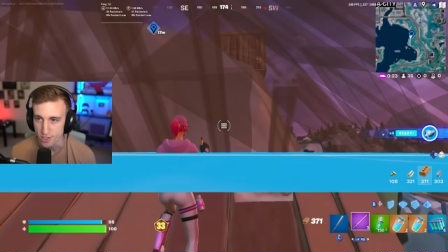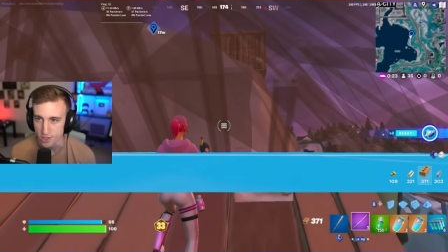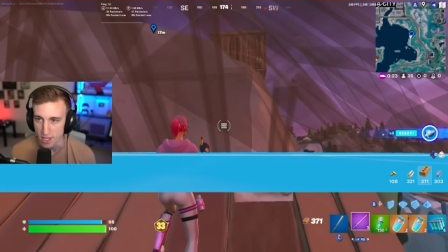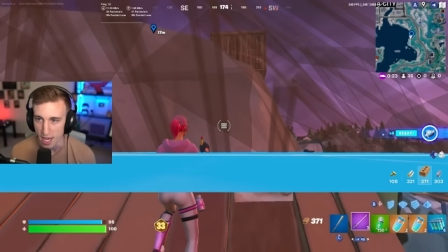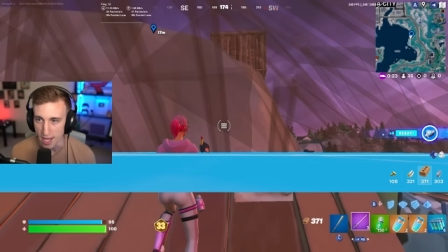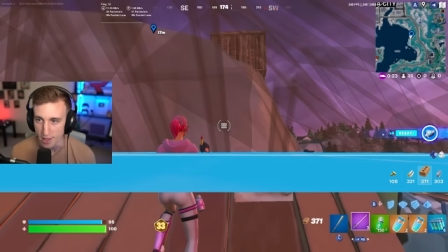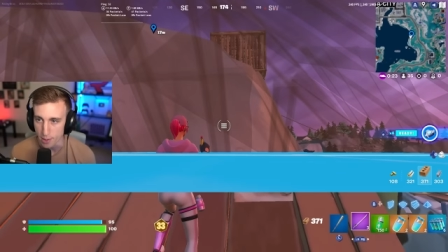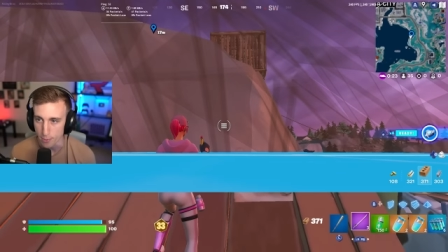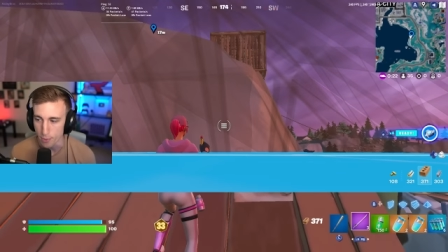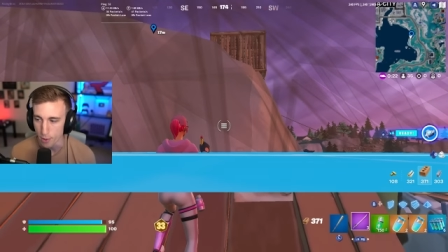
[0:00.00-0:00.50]
is
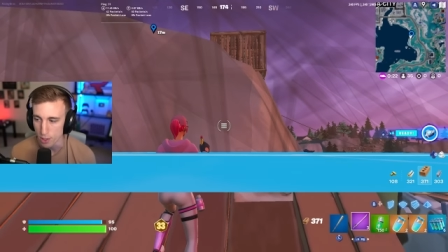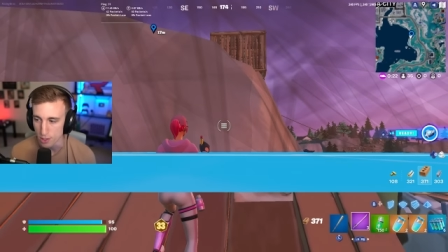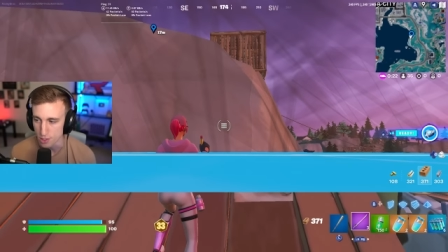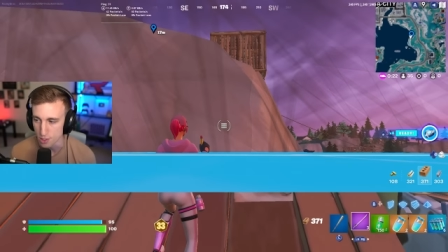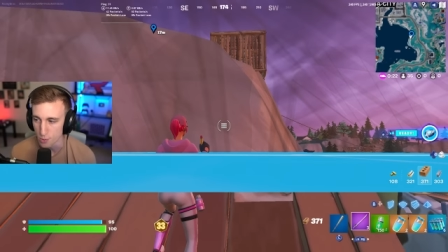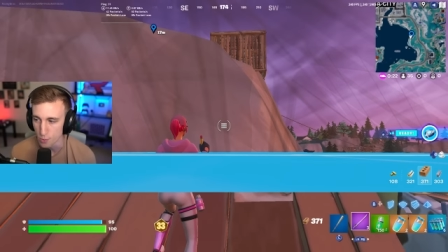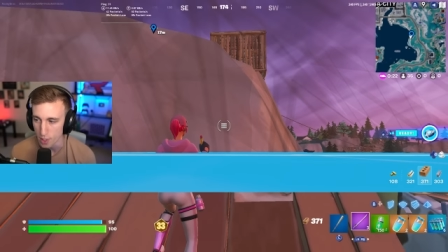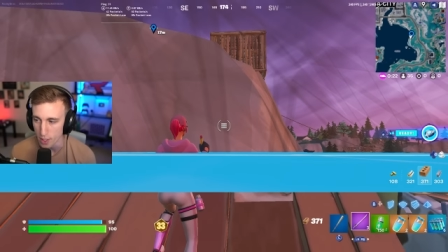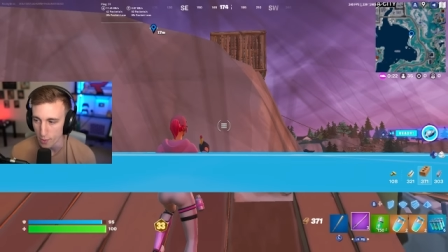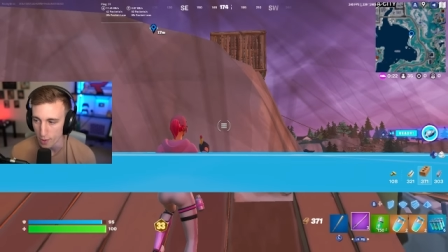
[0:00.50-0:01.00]
not the
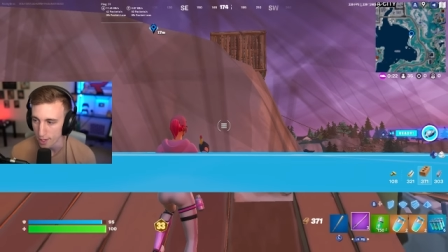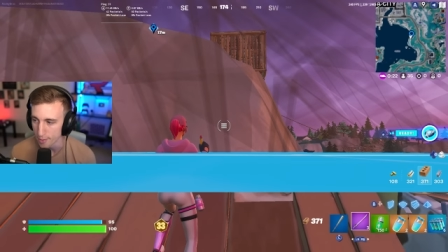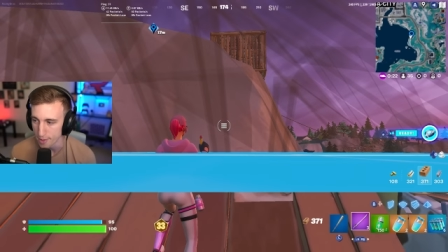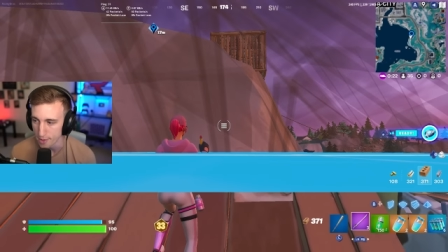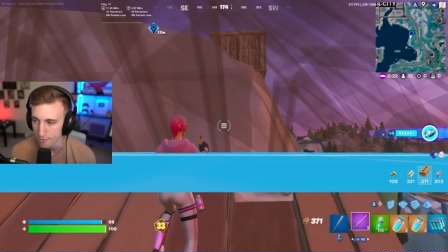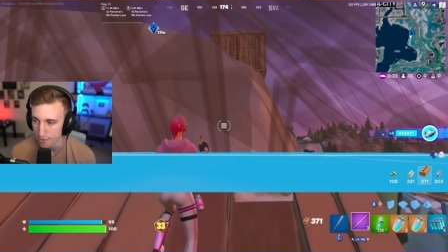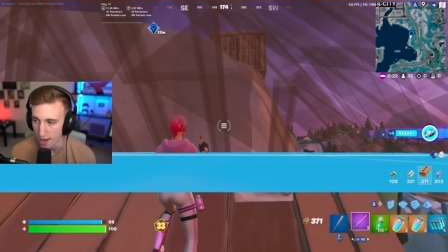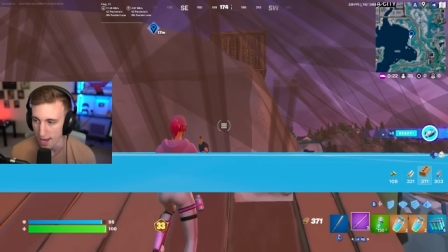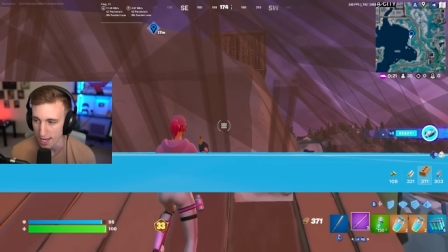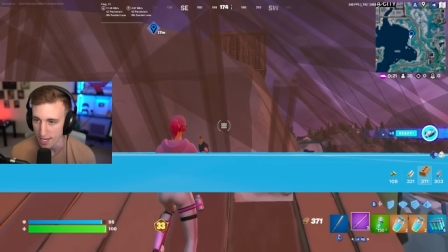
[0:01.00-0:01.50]
person we want to
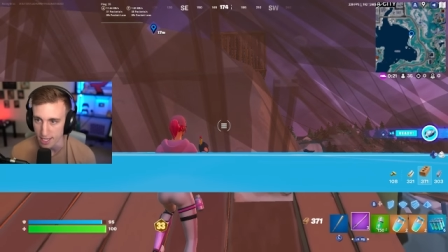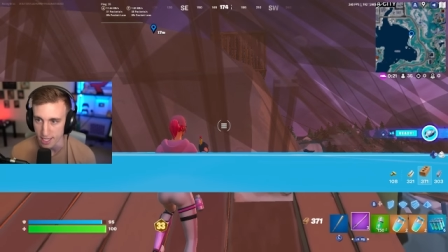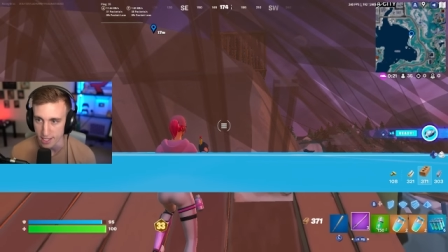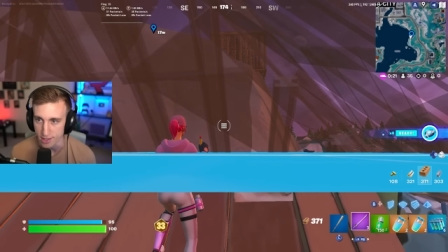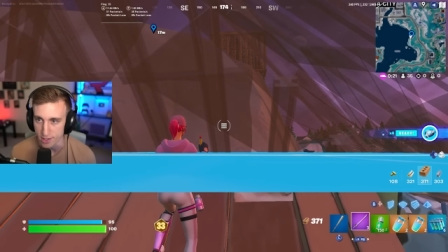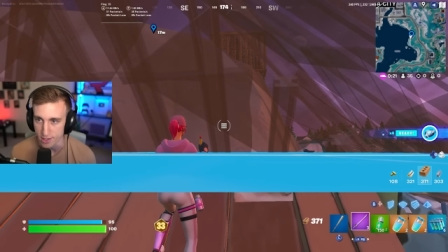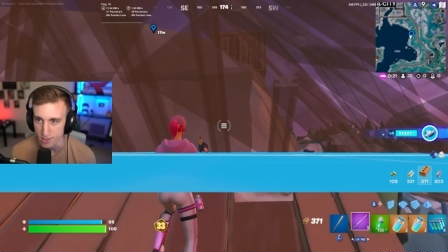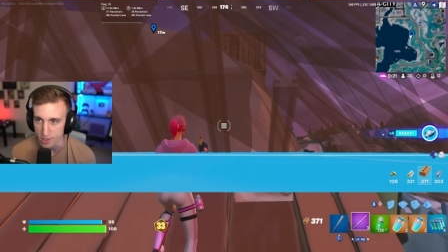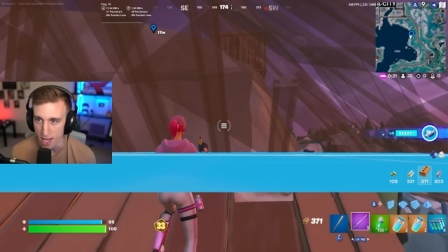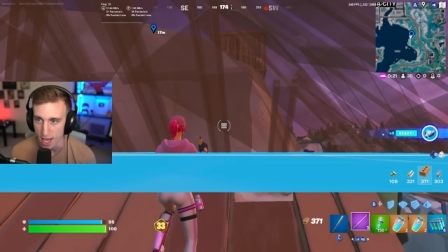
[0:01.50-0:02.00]
be fighting in this